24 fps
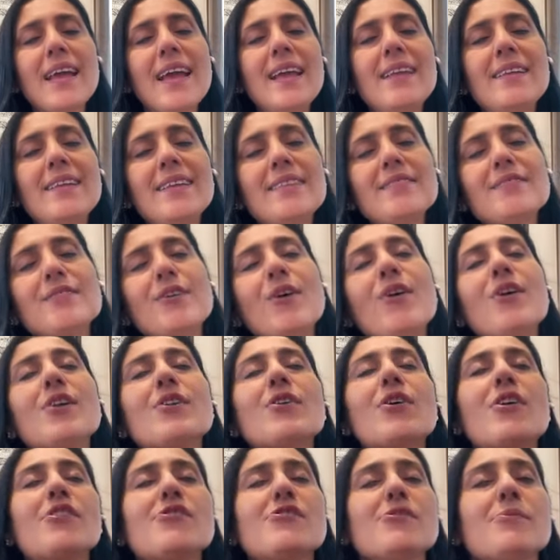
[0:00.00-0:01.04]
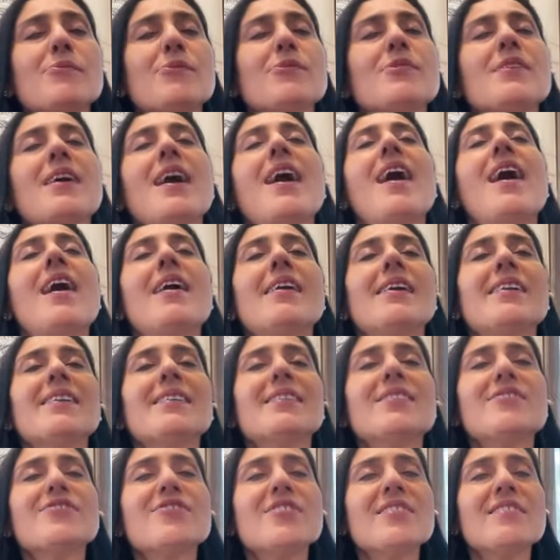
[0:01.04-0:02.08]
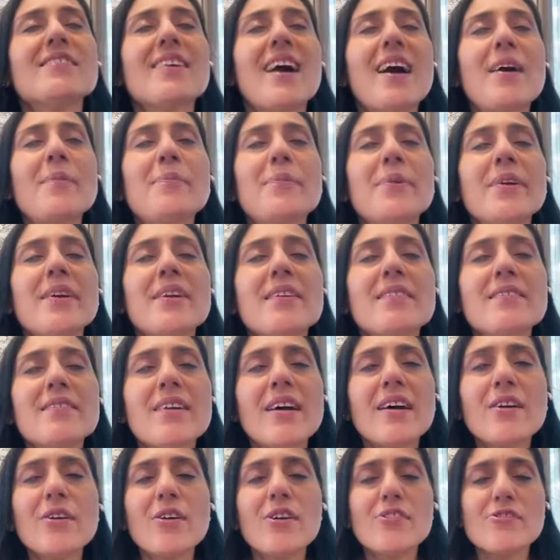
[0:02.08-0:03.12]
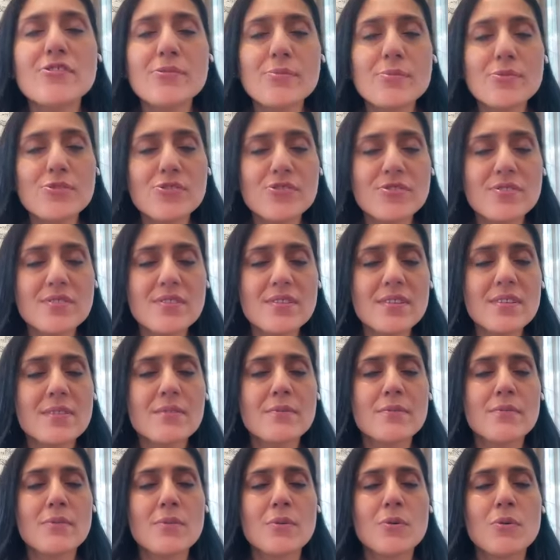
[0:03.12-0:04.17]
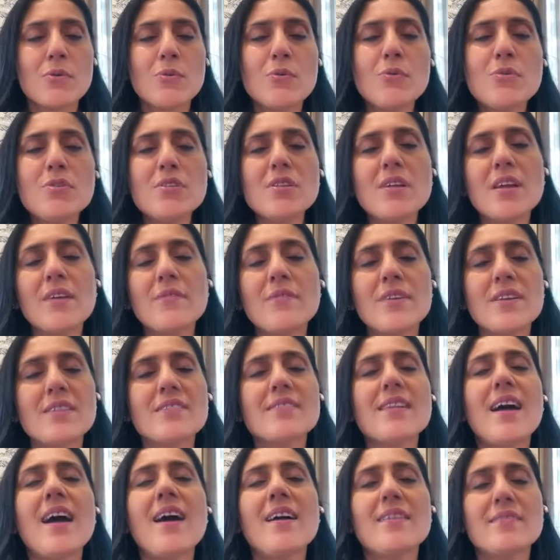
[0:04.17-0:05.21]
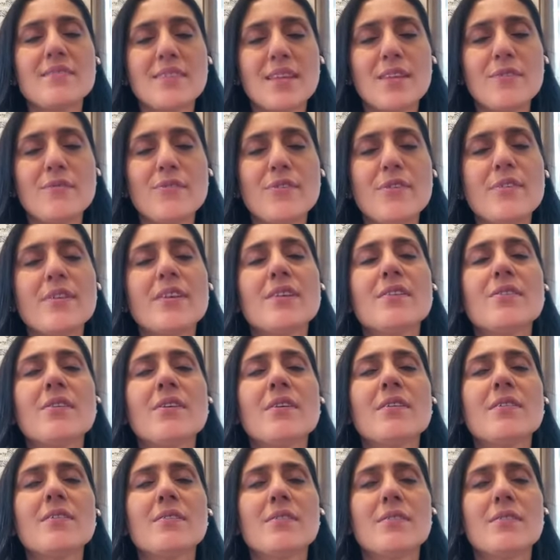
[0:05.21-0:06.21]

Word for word: And let's all contribute our energies, our prayers, our contributions, whosoever is asking for it,